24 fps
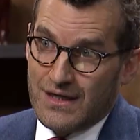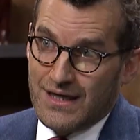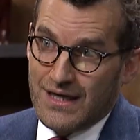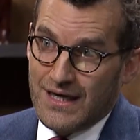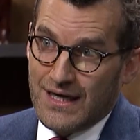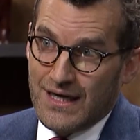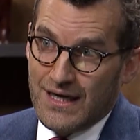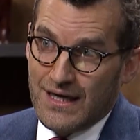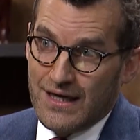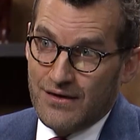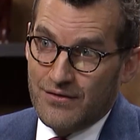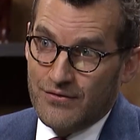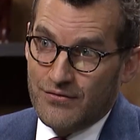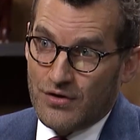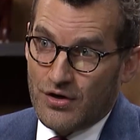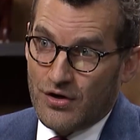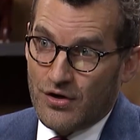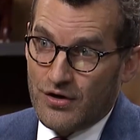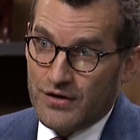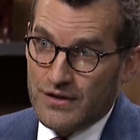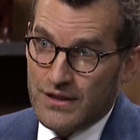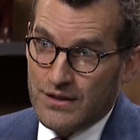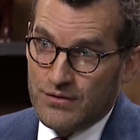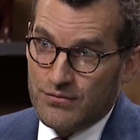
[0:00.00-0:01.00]
have?
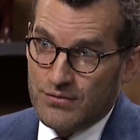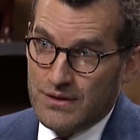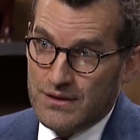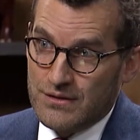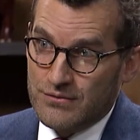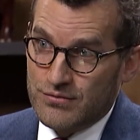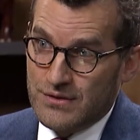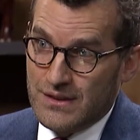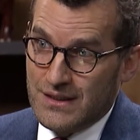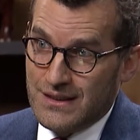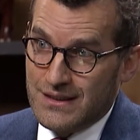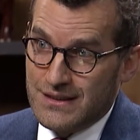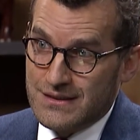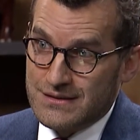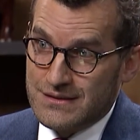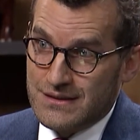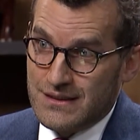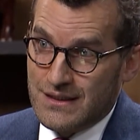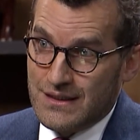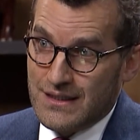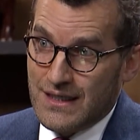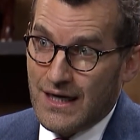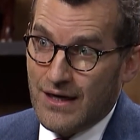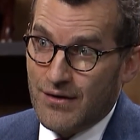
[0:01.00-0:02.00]
Are they
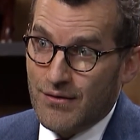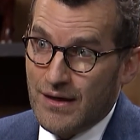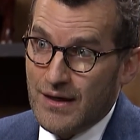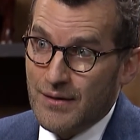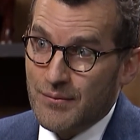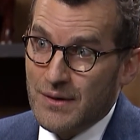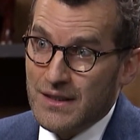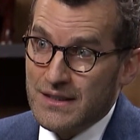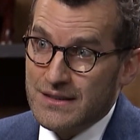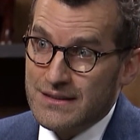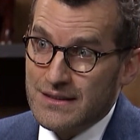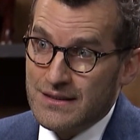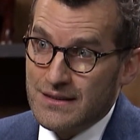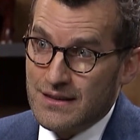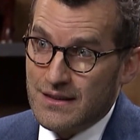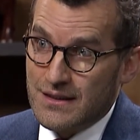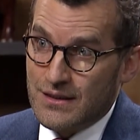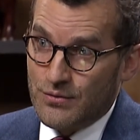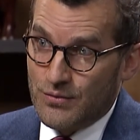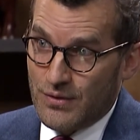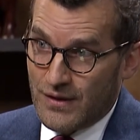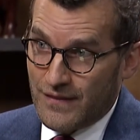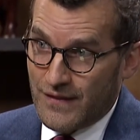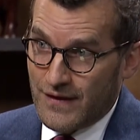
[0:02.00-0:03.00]
realistic? How am I
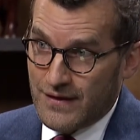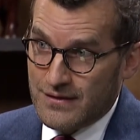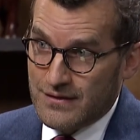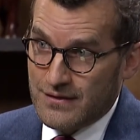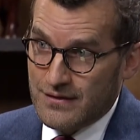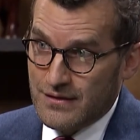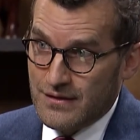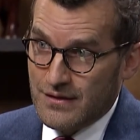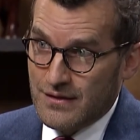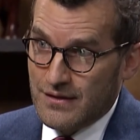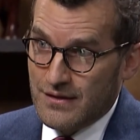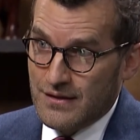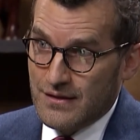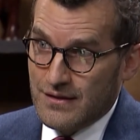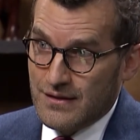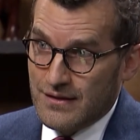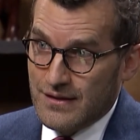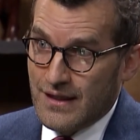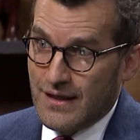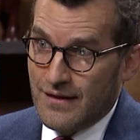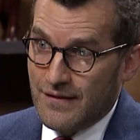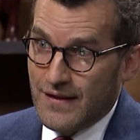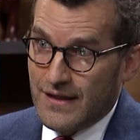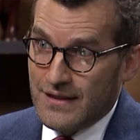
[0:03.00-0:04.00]
dealing with it? Mm.
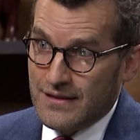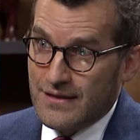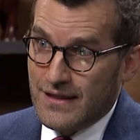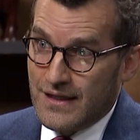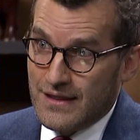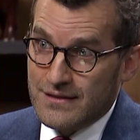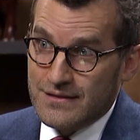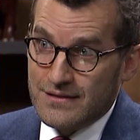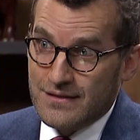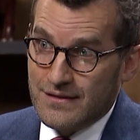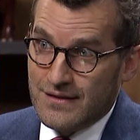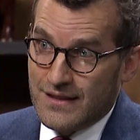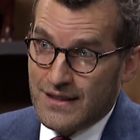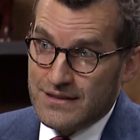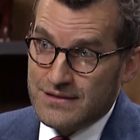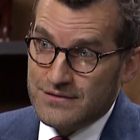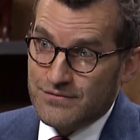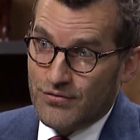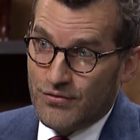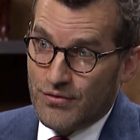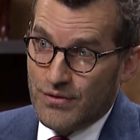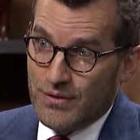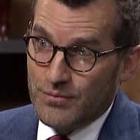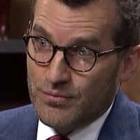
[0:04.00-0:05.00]
That, that that that's
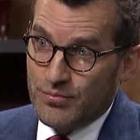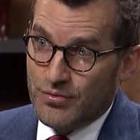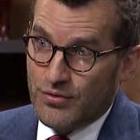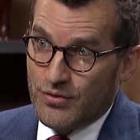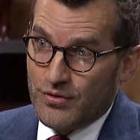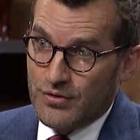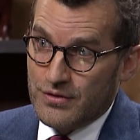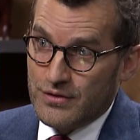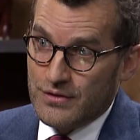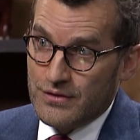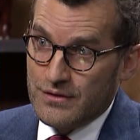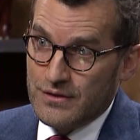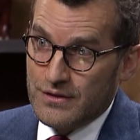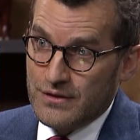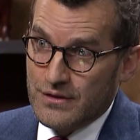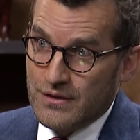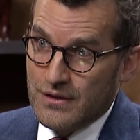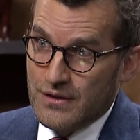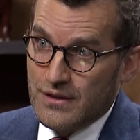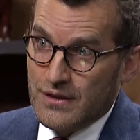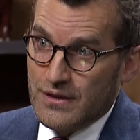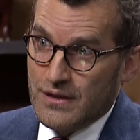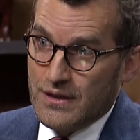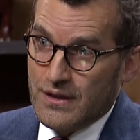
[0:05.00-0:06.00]
very important.
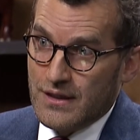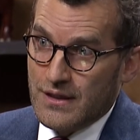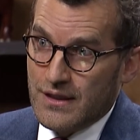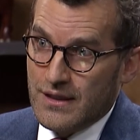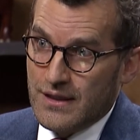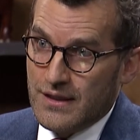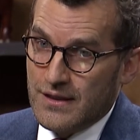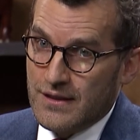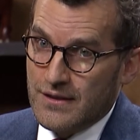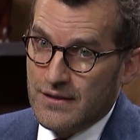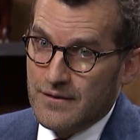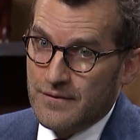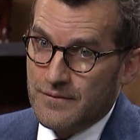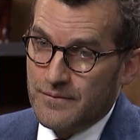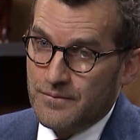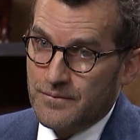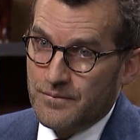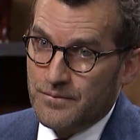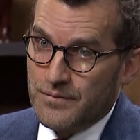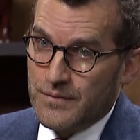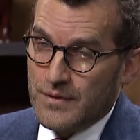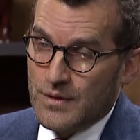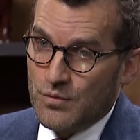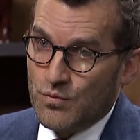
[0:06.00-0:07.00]
Yes.
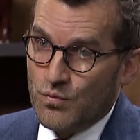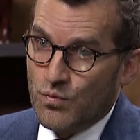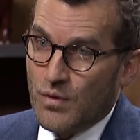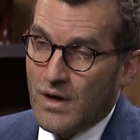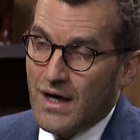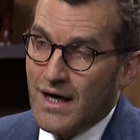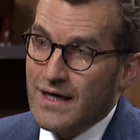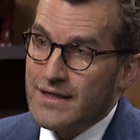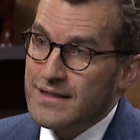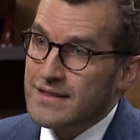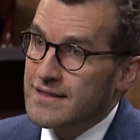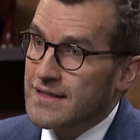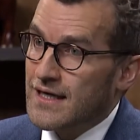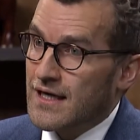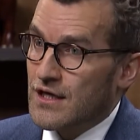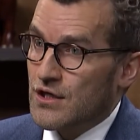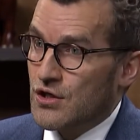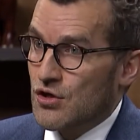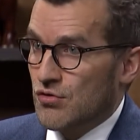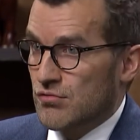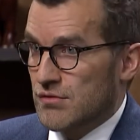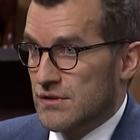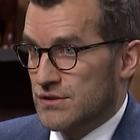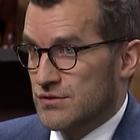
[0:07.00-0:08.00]
Um, why did I
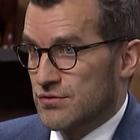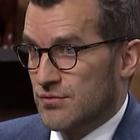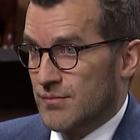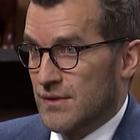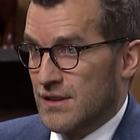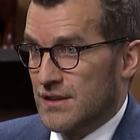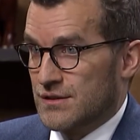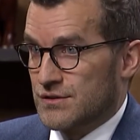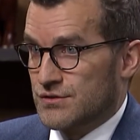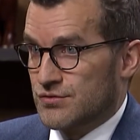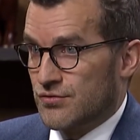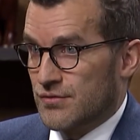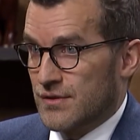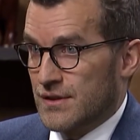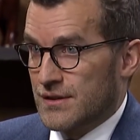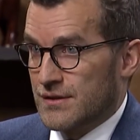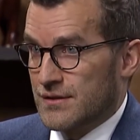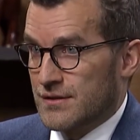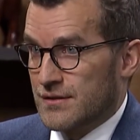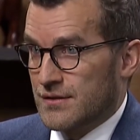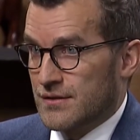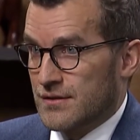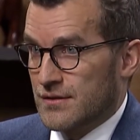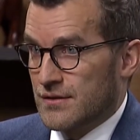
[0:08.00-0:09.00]
go into ministry?
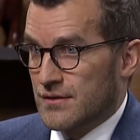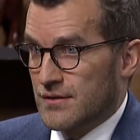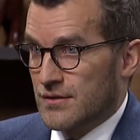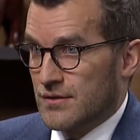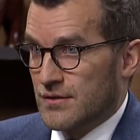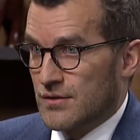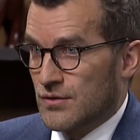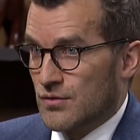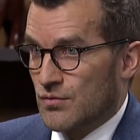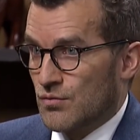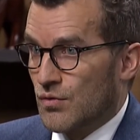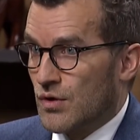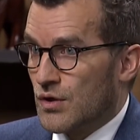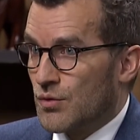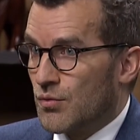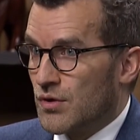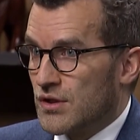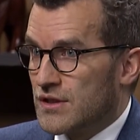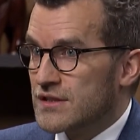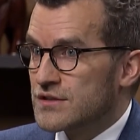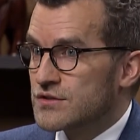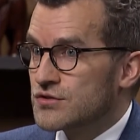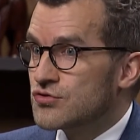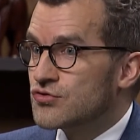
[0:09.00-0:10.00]
Ah. What
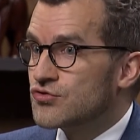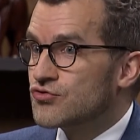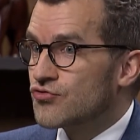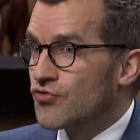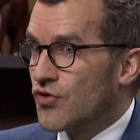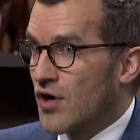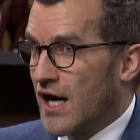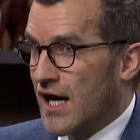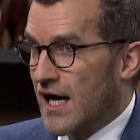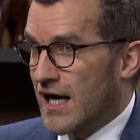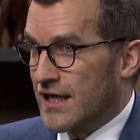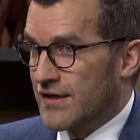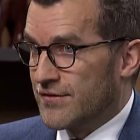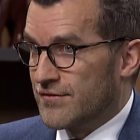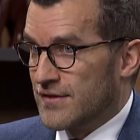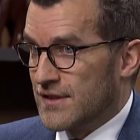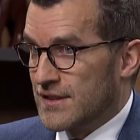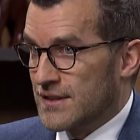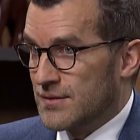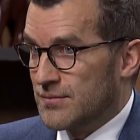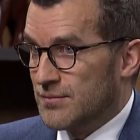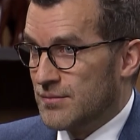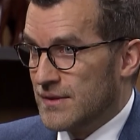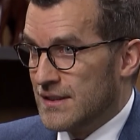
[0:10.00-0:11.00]
what is
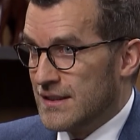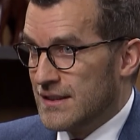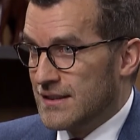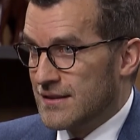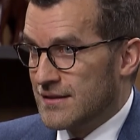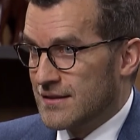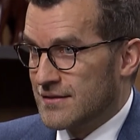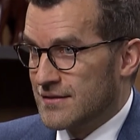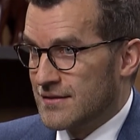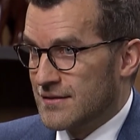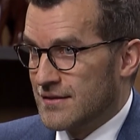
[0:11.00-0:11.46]
driving me,